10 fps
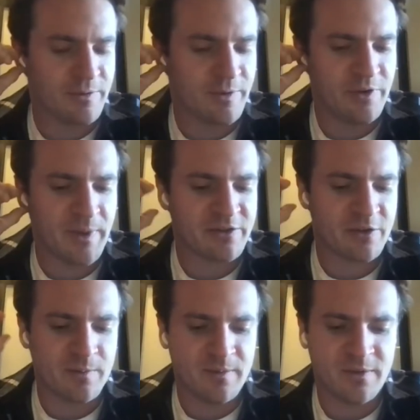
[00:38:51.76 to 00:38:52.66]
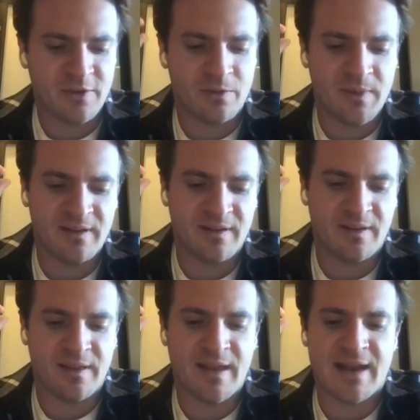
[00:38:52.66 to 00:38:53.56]
full spectrum just means
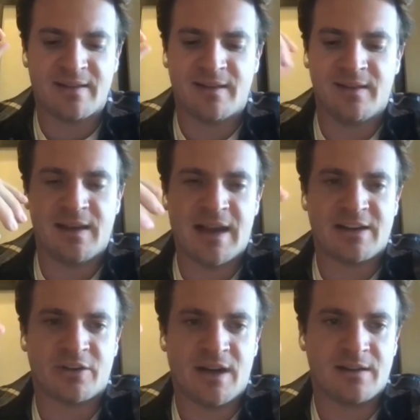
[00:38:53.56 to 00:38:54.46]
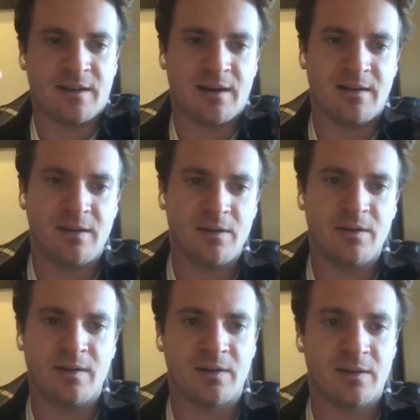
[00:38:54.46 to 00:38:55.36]
that the extract that is
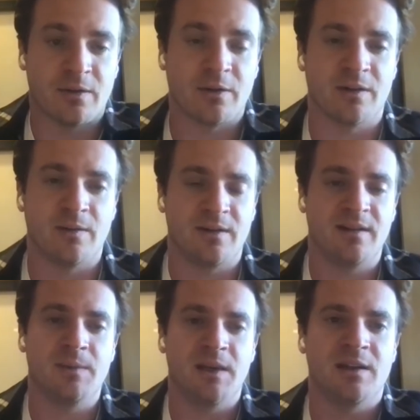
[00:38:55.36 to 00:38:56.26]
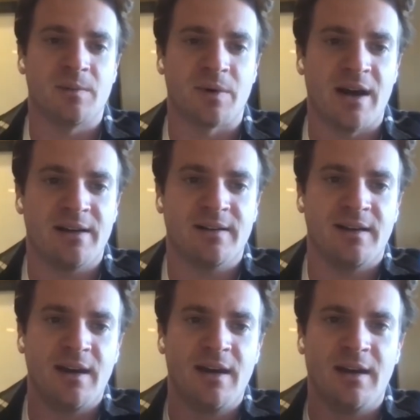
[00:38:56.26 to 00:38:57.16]
used as the source of the CBD of the product
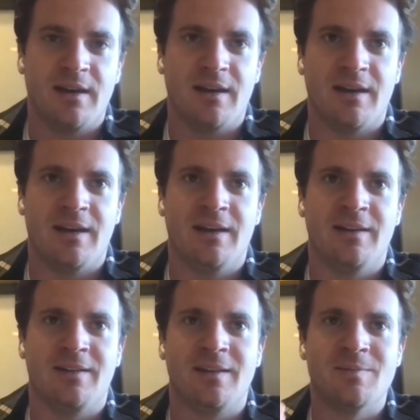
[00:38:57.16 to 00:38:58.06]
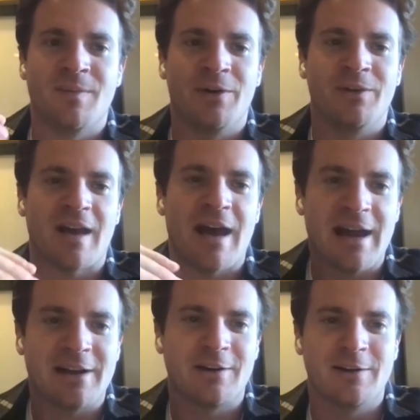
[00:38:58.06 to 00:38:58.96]
is the most
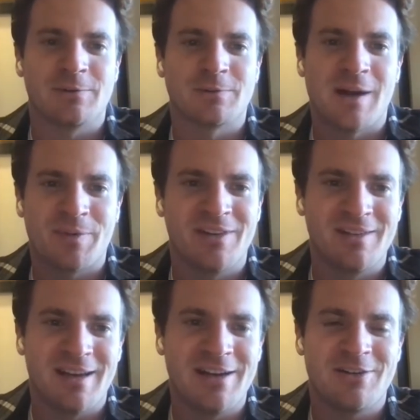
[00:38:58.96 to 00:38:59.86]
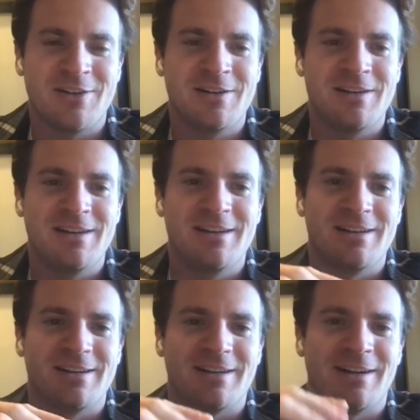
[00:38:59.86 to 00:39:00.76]
accurate representation
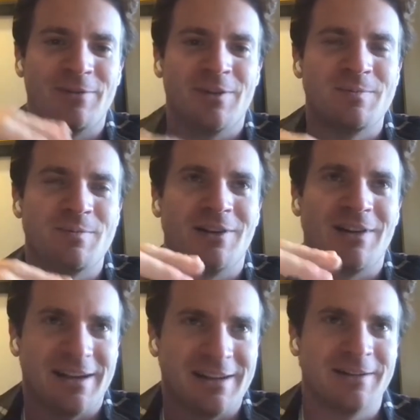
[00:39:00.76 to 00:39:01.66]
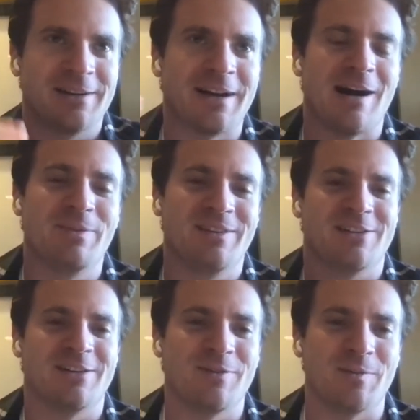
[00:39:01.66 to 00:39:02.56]
of the molecular
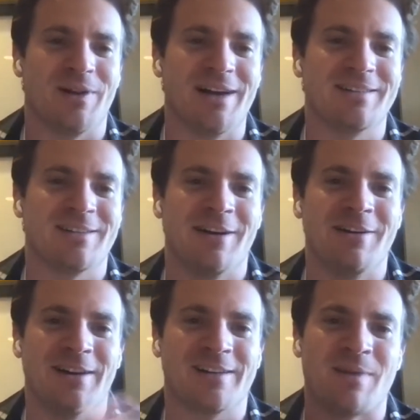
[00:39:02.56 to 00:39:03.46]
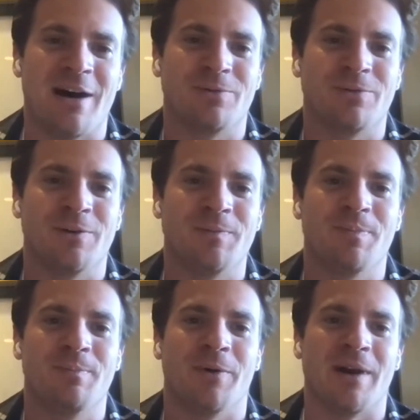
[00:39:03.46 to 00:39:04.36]
composition of the plant. So I know that's a mouthful,
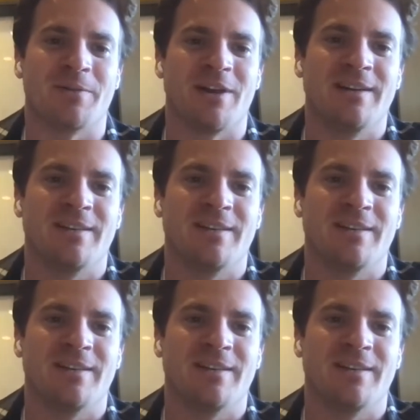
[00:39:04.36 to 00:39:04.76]
but what I'm trying to